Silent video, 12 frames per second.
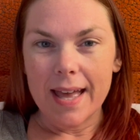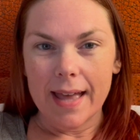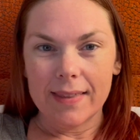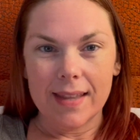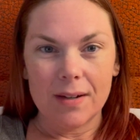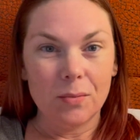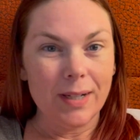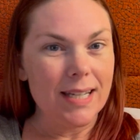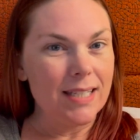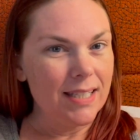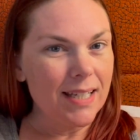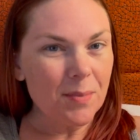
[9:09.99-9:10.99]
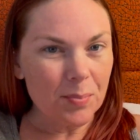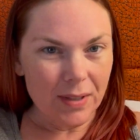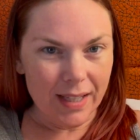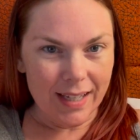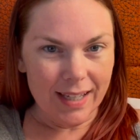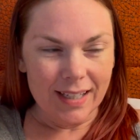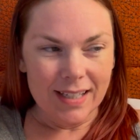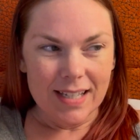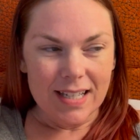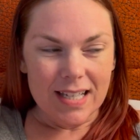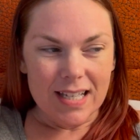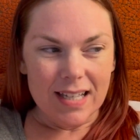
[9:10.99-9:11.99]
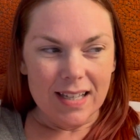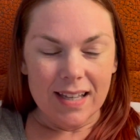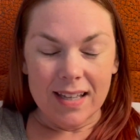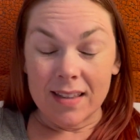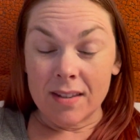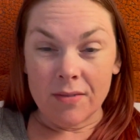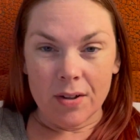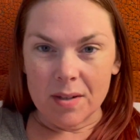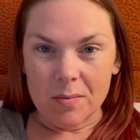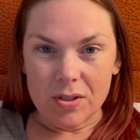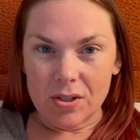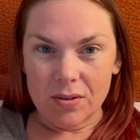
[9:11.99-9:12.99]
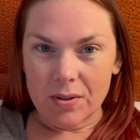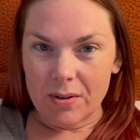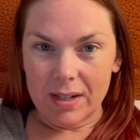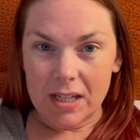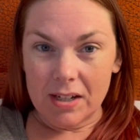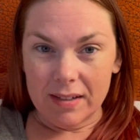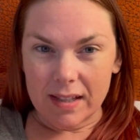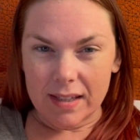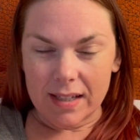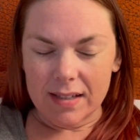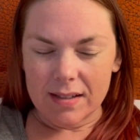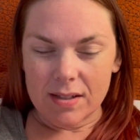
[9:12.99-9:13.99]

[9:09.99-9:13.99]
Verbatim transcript: And then when it did play, the volume was too low to hear anything.